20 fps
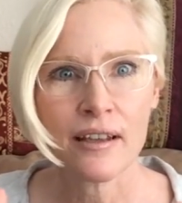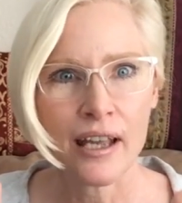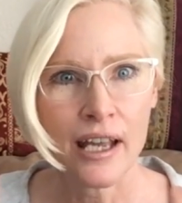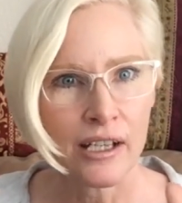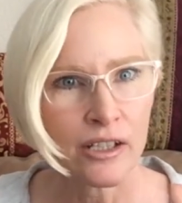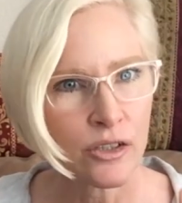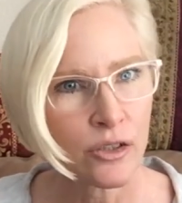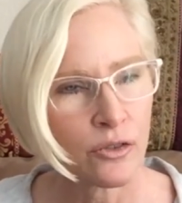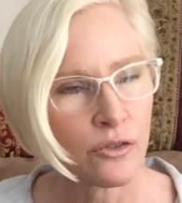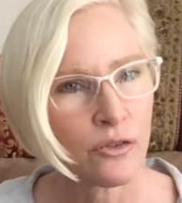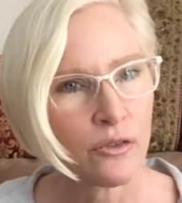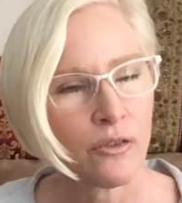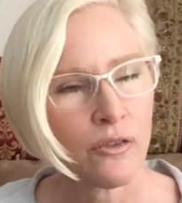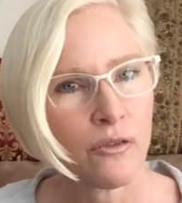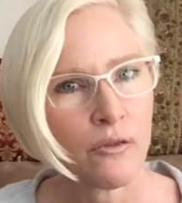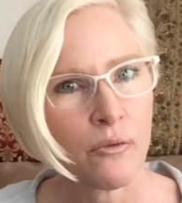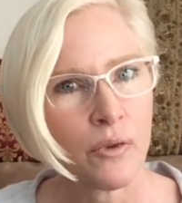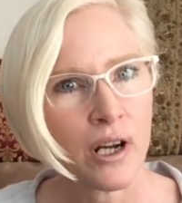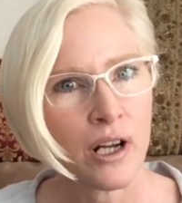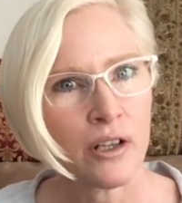as you
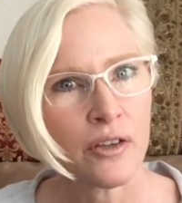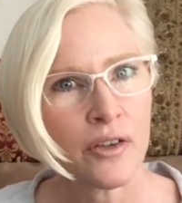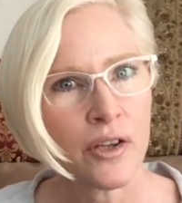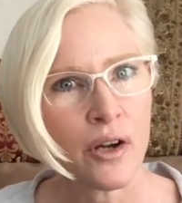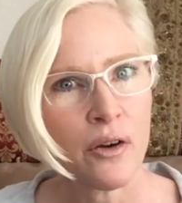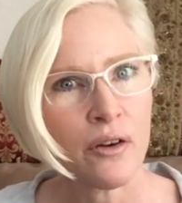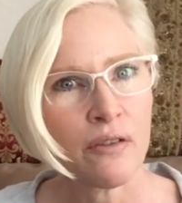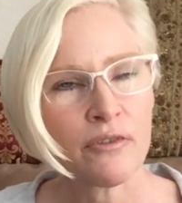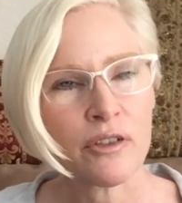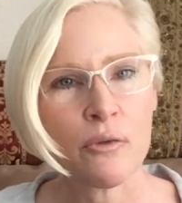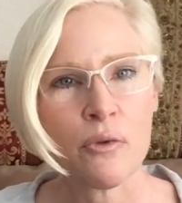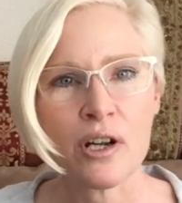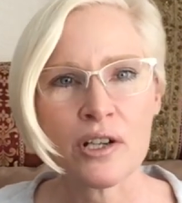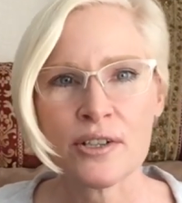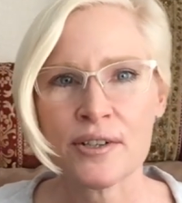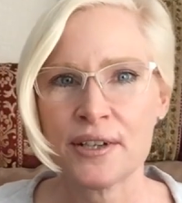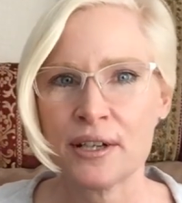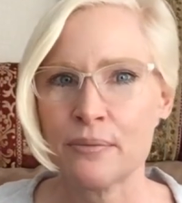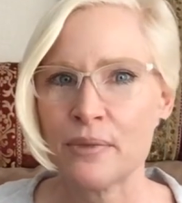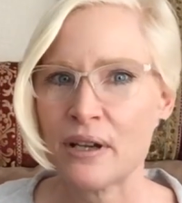well know, if you
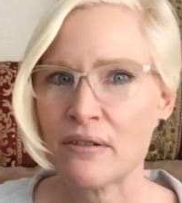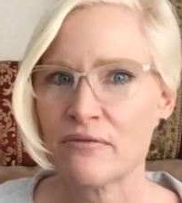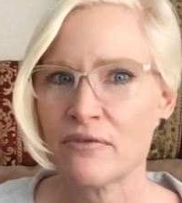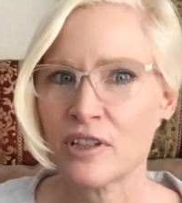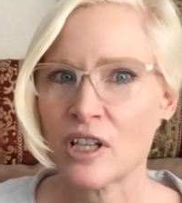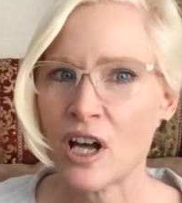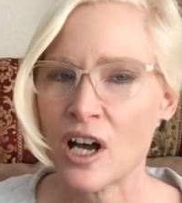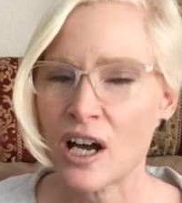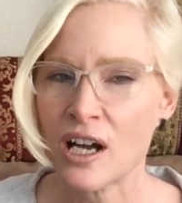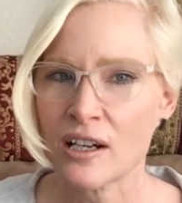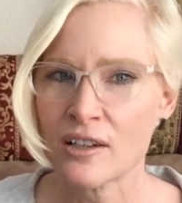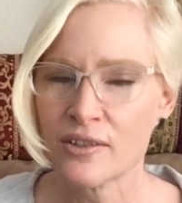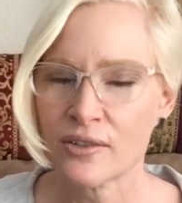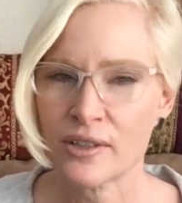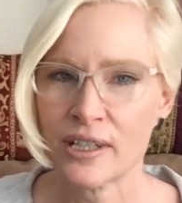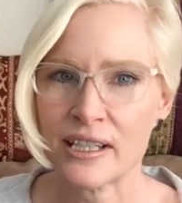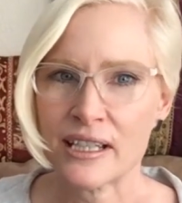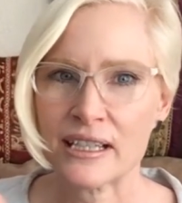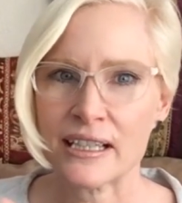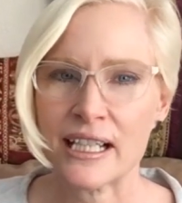watch any of my vlogs or
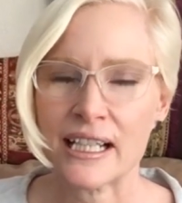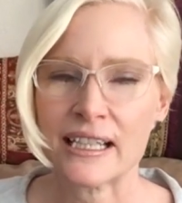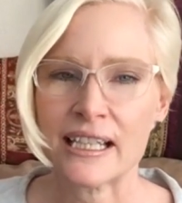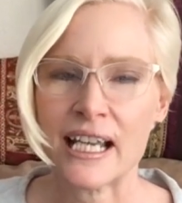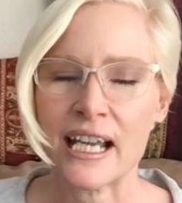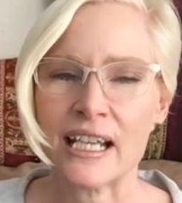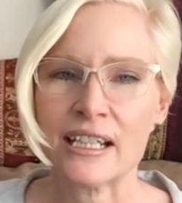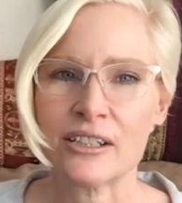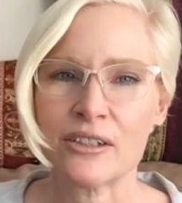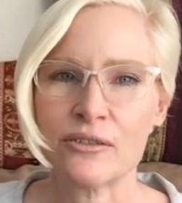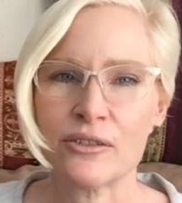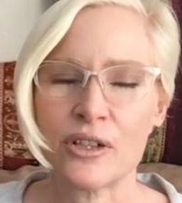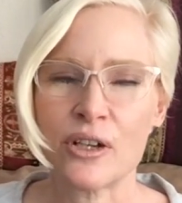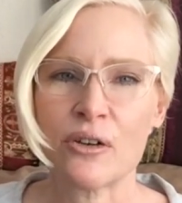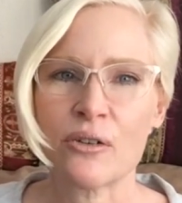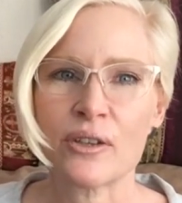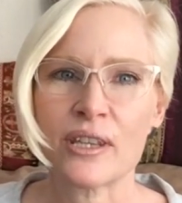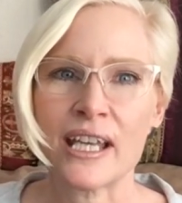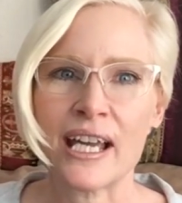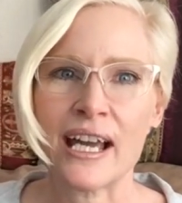anything like that, you
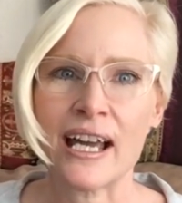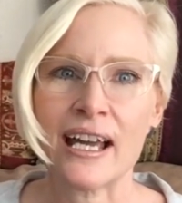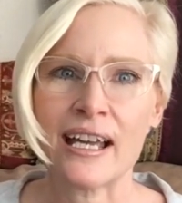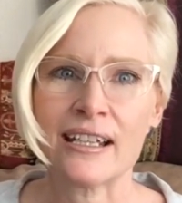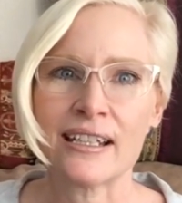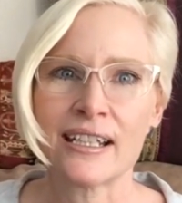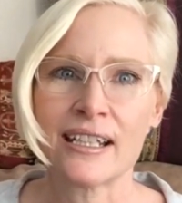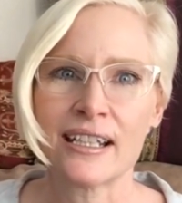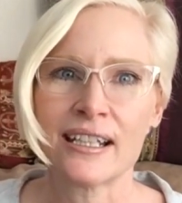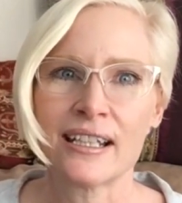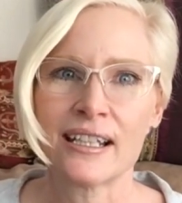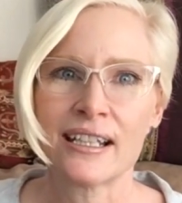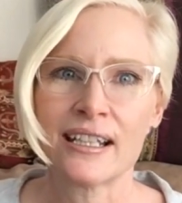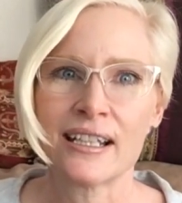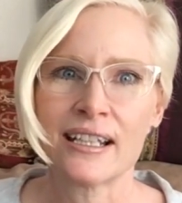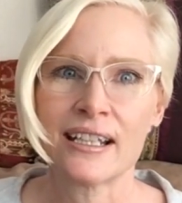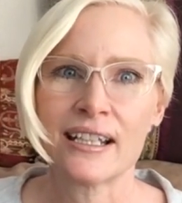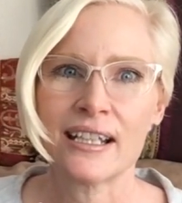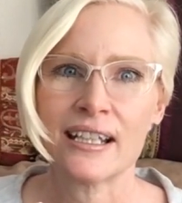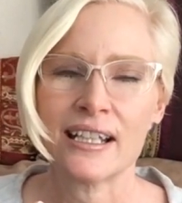know that
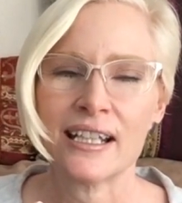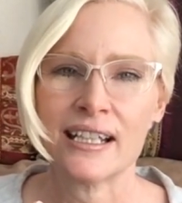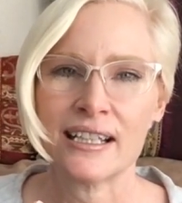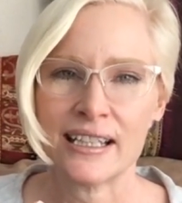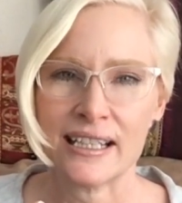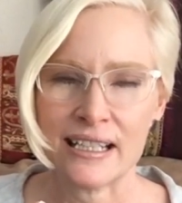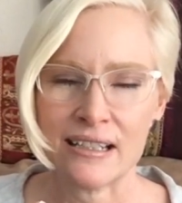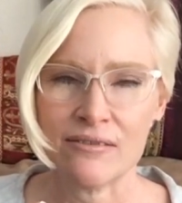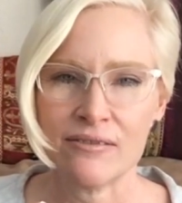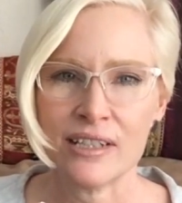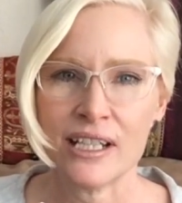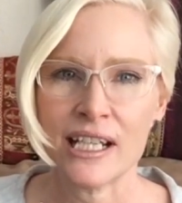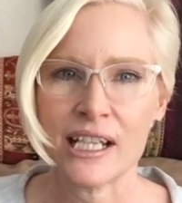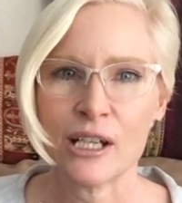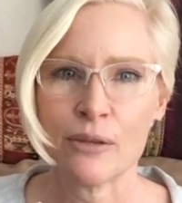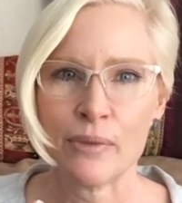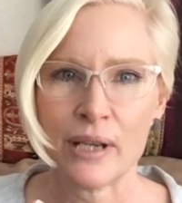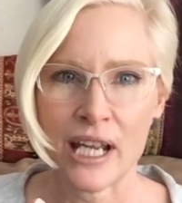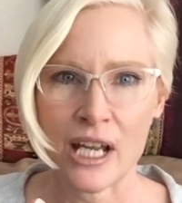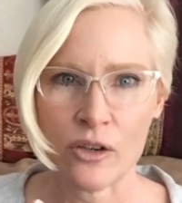in the evening
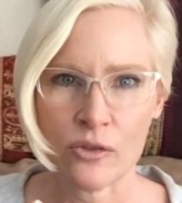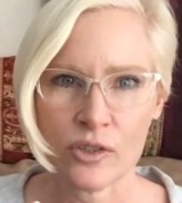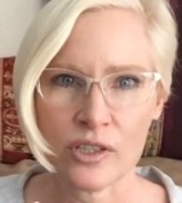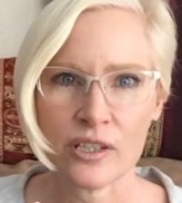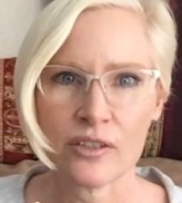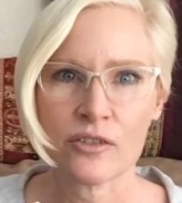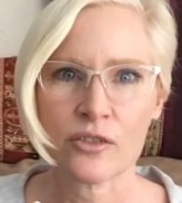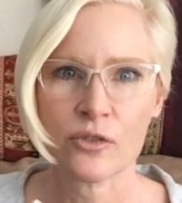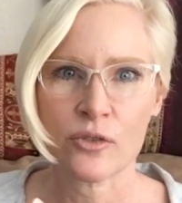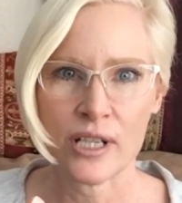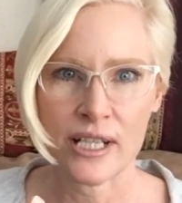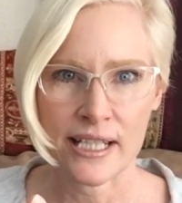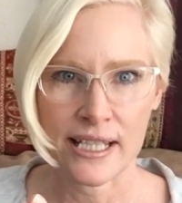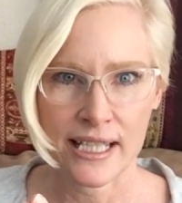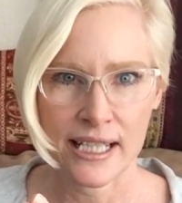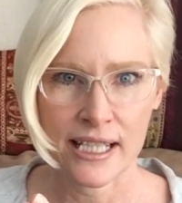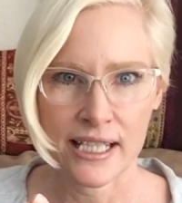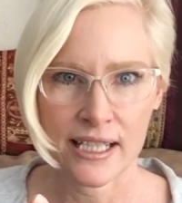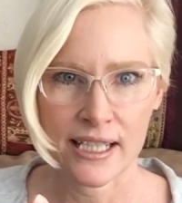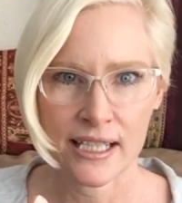at my house, it's
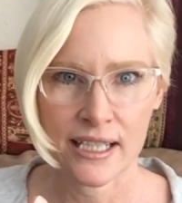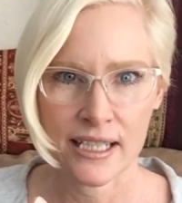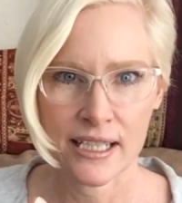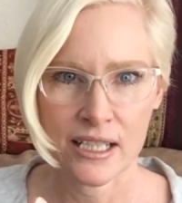crazy.